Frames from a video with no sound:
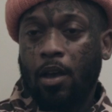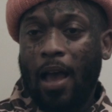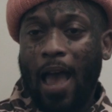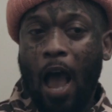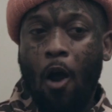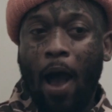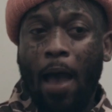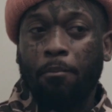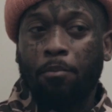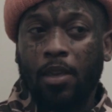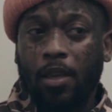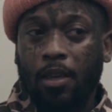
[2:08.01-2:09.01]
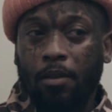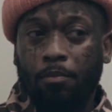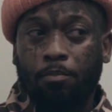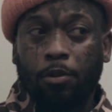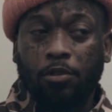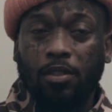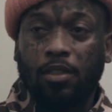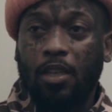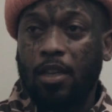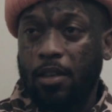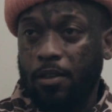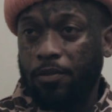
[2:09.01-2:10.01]
how I'm being
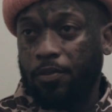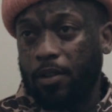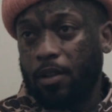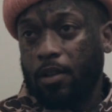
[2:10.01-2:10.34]
perceived?